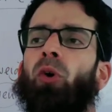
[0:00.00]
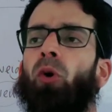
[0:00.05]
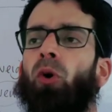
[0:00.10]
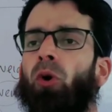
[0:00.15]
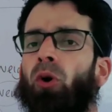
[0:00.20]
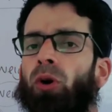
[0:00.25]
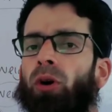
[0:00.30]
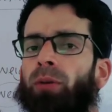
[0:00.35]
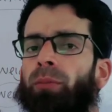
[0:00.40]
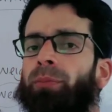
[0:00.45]

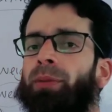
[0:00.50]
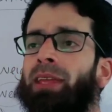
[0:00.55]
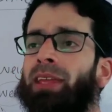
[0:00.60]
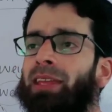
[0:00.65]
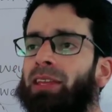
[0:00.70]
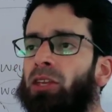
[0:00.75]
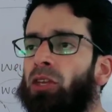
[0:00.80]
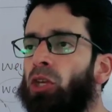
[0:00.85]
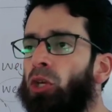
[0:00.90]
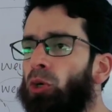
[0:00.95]
are
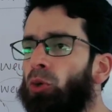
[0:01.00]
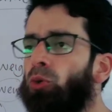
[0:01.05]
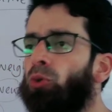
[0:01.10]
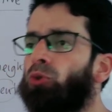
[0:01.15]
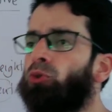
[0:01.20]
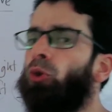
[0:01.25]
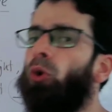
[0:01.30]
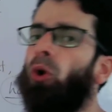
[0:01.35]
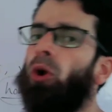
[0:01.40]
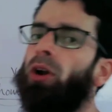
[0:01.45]
being
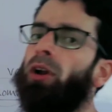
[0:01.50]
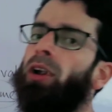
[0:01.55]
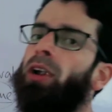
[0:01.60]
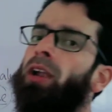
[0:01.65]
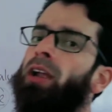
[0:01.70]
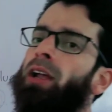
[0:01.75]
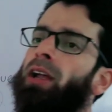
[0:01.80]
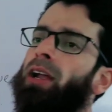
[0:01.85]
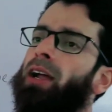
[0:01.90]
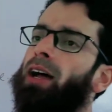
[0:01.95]
used
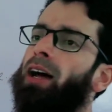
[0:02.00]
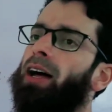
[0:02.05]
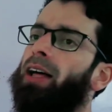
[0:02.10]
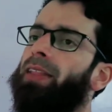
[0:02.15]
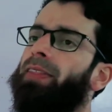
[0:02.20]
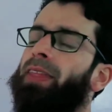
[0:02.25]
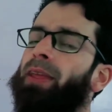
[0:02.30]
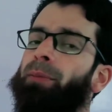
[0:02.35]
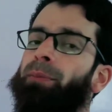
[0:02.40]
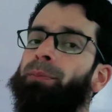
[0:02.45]
or
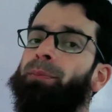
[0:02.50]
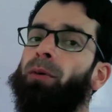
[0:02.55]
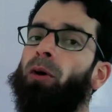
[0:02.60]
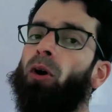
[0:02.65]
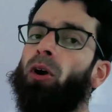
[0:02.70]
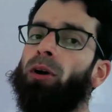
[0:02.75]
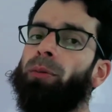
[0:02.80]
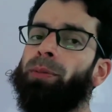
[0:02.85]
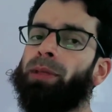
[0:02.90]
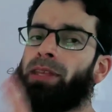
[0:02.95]
they
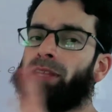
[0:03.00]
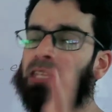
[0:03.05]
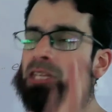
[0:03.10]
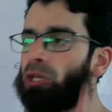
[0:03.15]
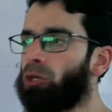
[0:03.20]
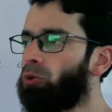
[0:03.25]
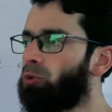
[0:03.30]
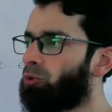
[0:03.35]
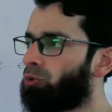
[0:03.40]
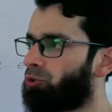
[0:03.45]
are being
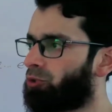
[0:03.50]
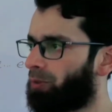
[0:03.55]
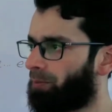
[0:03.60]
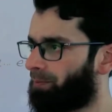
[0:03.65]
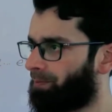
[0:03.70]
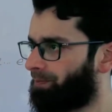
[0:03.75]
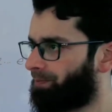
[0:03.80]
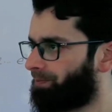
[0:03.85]
used